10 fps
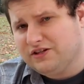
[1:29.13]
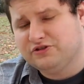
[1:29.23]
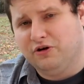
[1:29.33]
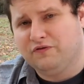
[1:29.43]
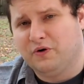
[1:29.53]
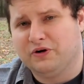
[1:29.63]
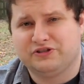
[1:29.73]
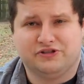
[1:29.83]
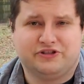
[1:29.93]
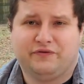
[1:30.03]
So of
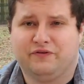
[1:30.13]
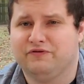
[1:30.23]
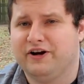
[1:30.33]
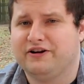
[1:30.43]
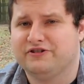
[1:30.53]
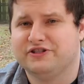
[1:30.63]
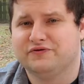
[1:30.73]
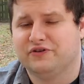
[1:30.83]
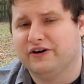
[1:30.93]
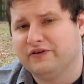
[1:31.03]
course, there's different fragrances
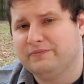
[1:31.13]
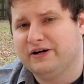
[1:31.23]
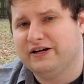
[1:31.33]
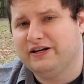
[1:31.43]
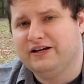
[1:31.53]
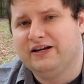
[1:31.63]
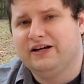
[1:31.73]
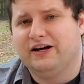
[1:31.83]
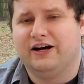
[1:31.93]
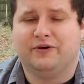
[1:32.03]
for everybody.
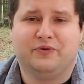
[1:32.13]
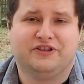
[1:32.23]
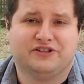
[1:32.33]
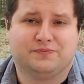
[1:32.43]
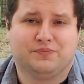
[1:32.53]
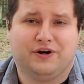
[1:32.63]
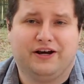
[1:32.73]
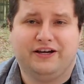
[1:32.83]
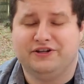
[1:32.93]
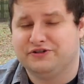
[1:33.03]
Uh, with a
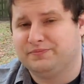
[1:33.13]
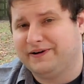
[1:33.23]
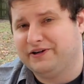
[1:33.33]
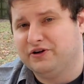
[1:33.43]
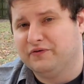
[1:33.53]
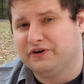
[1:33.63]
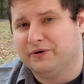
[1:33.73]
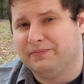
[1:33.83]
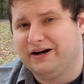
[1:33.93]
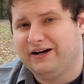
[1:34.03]
spray, you spread it over your
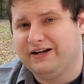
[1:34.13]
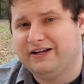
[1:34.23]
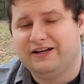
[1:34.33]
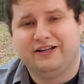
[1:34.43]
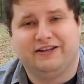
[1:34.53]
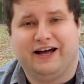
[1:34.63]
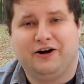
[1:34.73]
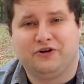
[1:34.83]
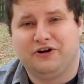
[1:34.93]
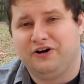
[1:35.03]
body. The
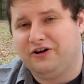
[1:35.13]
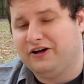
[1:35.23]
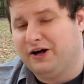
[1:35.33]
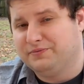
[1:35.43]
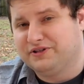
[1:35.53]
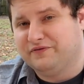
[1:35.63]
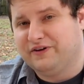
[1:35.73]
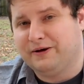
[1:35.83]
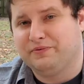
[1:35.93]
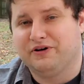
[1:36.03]
alcohol helps it
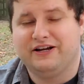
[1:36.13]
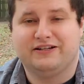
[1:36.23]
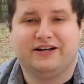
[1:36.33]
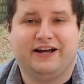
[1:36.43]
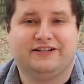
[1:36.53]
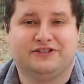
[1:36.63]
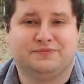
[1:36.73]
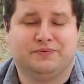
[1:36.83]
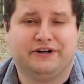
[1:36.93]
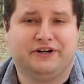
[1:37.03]
evaporate, and it's
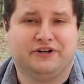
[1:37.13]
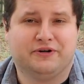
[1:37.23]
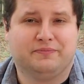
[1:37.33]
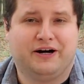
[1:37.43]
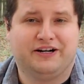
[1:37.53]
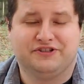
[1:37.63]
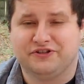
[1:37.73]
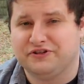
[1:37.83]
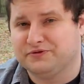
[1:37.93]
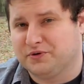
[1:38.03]
spread on your body,
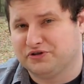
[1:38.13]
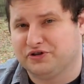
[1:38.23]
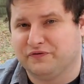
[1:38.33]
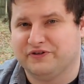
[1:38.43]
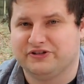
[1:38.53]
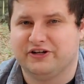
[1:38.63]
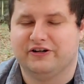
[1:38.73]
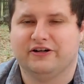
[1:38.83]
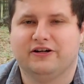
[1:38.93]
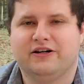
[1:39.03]
so there's more surface
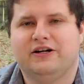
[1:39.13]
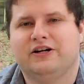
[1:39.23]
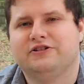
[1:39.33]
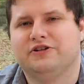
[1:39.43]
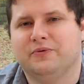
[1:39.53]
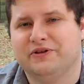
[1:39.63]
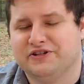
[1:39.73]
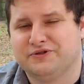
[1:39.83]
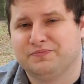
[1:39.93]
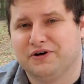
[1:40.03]
area. So with a
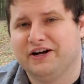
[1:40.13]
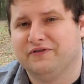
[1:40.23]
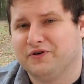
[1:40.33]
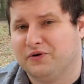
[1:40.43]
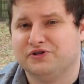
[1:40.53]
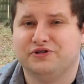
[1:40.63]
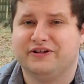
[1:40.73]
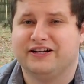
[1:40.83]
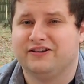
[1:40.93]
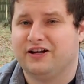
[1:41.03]
spray, of course, you
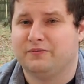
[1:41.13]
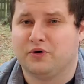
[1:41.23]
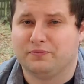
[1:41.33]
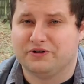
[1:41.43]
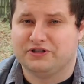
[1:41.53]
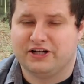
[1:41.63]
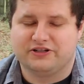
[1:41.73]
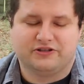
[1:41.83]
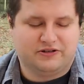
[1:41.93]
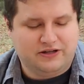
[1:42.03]
get a lot more
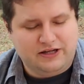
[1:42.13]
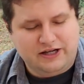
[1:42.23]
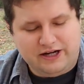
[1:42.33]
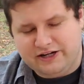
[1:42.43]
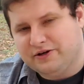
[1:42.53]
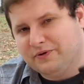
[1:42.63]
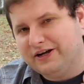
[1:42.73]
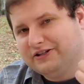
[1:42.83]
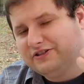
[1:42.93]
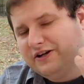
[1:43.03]
projection.
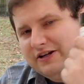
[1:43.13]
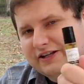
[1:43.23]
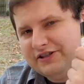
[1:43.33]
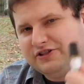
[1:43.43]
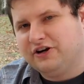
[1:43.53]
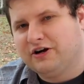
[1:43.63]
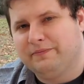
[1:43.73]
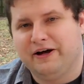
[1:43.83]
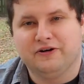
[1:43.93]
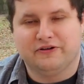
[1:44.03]
Anyways, let's talk
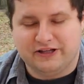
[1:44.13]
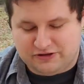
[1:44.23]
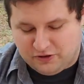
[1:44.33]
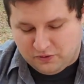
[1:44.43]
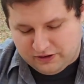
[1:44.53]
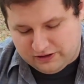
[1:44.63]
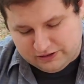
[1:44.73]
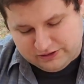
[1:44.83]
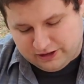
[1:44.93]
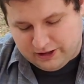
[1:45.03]
about these
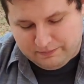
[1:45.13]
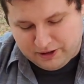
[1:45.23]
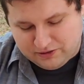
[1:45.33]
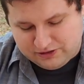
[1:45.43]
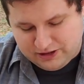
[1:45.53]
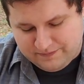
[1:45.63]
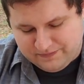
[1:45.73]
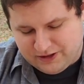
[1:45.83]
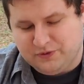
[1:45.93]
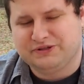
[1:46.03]
oils. Uh, Poesie
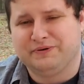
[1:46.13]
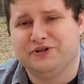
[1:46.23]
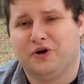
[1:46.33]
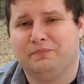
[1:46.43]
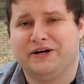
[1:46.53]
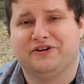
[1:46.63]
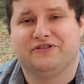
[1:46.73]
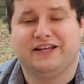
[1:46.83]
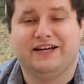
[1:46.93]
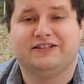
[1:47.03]
Whisper Your Bitter
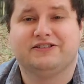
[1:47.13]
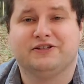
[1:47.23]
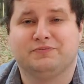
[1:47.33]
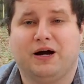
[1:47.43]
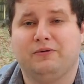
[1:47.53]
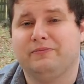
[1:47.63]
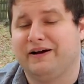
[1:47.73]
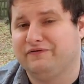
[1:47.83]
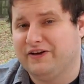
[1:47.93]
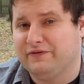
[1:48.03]
Things is probably
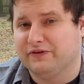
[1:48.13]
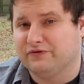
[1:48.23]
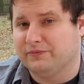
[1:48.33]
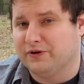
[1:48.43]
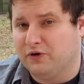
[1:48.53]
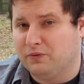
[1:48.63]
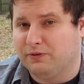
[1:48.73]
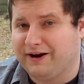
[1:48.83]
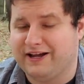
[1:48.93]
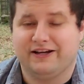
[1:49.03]
my favorite from the whole
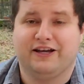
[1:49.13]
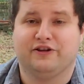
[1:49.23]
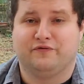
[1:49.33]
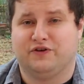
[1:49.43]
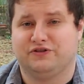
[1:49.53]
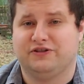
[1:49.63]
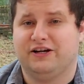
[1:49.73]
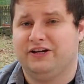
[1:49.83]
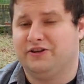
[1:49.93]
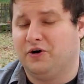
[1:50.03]
brand and the first,
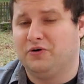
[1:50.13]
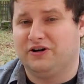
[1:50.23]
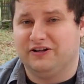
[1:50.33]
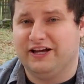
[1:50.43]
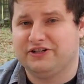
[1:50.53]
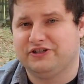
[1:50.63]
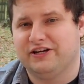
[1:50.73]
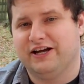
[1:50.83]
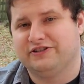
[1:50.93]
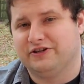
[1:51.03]
the whole collection
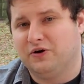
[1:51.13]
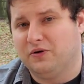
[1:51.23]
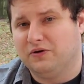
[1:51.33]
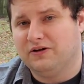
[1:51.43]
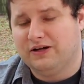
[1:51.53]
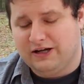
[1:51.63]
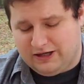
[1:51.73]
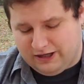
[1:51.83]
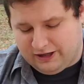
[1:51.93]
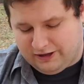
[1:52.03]
as a whole.
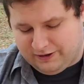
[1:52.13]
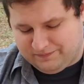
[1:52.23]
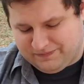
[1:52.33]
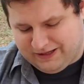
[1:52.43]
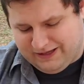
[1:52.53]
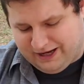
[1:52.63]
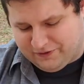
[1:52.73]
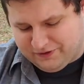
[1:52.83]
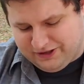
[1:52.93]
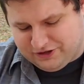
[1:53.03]
Um, I
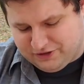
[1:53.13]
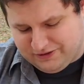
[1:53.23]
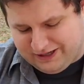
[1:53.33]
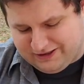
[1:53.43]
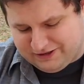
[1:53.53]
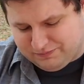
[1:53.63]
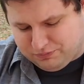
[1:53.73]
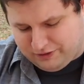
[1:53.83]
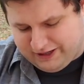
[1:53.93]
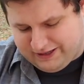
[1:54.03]
really do like this
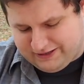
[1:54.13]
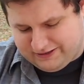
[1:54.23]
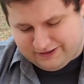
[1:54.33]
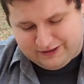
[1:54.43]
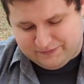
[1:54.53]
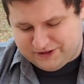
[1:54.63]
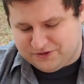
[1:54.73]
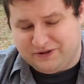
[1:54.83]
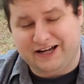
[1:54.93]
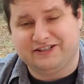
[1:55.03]
brand. Um,
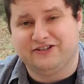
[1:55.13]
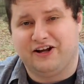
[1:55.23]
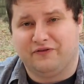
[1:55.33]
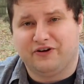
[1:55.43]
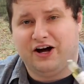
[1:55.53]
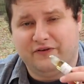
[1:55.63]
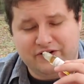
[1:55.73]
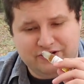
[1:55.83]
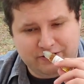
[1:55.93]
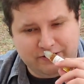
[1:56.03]
this one has a lot of
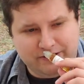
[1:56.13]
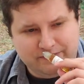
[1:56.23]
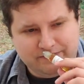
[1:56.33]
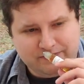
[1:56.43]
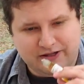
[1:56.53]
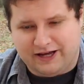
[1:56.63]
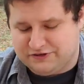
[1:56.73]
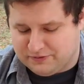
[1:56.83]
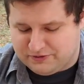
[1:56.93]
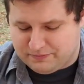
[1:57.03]
coffee to it. has
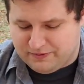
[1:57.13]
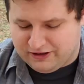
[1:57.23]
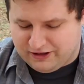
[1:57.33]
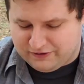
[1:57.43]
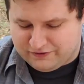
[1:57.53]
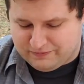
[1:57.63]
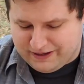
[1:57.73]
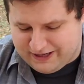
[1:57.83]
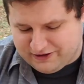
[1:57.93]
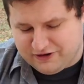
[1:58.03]
some a lot of
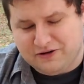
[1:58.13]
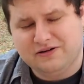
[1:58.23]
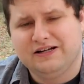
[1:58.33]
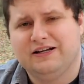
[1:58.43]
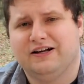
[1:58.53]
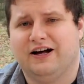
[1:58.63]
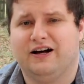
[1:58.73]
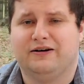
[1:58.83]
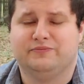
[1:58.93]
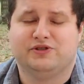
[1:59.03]
tobacco,
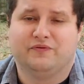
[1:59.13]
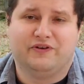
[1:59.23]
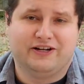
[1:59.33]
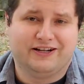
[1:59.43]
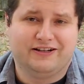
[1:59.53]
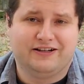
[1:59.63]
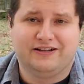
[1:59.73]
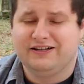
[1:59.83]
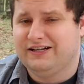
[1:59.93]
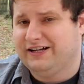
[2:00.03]
um, some vanilla.